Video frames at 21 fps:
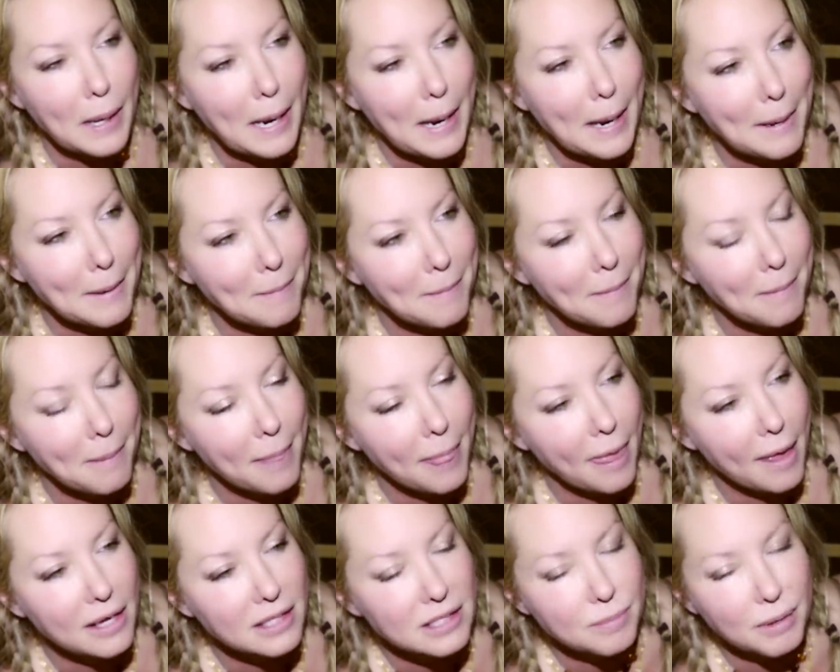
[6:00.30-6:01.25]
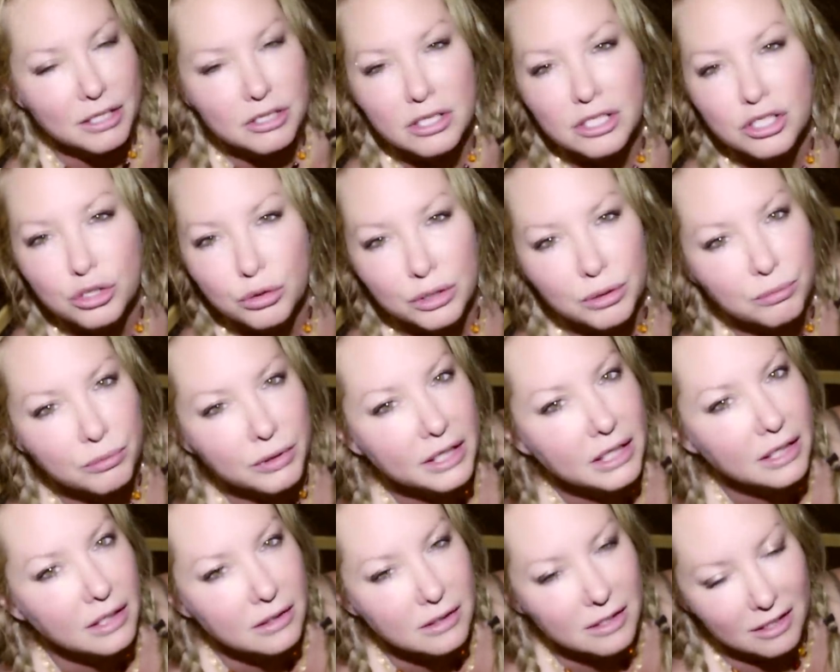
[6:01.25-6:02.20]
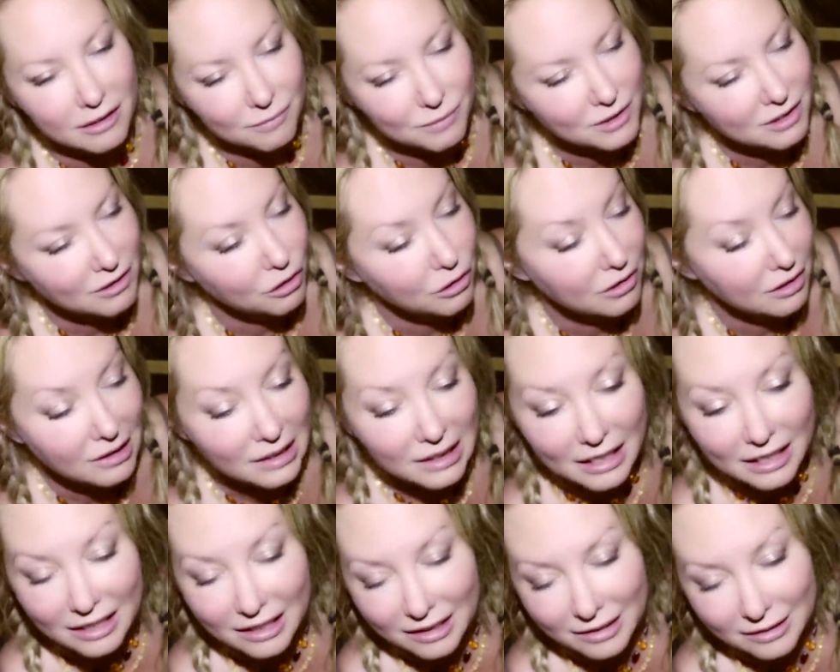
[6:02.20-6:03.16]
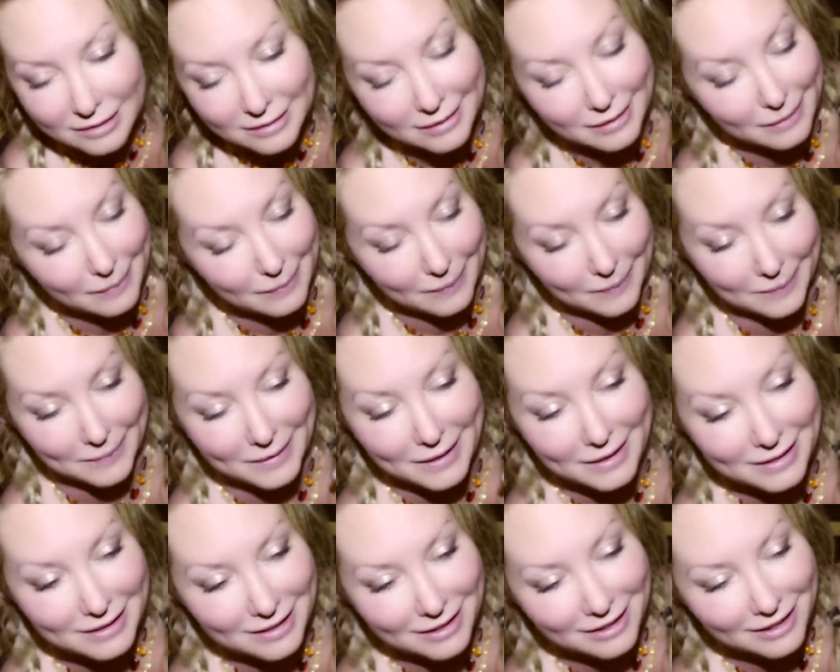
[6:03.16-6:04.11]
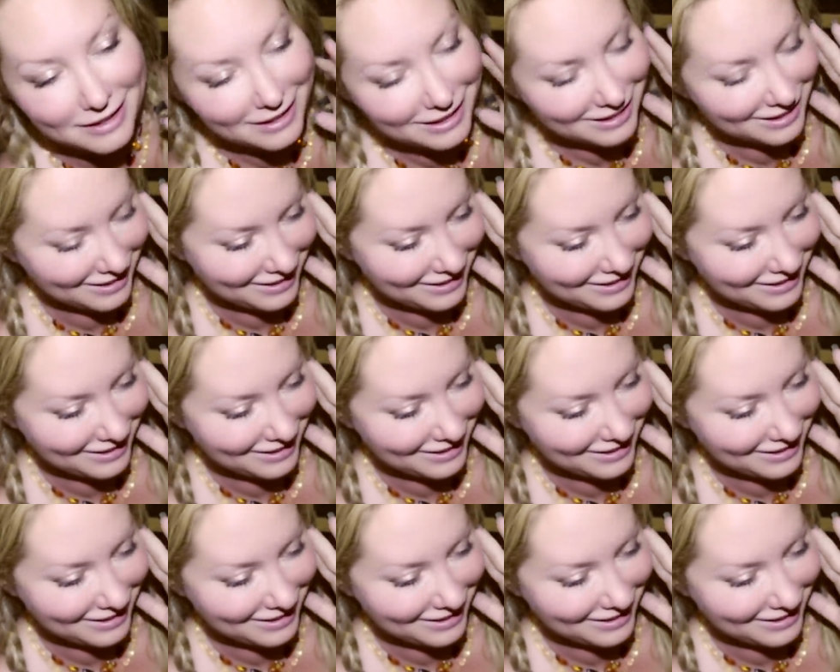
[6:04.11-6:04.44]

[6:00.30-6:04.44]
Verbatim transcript: um, especially doing readings. I'm so good at it. It's like crazy.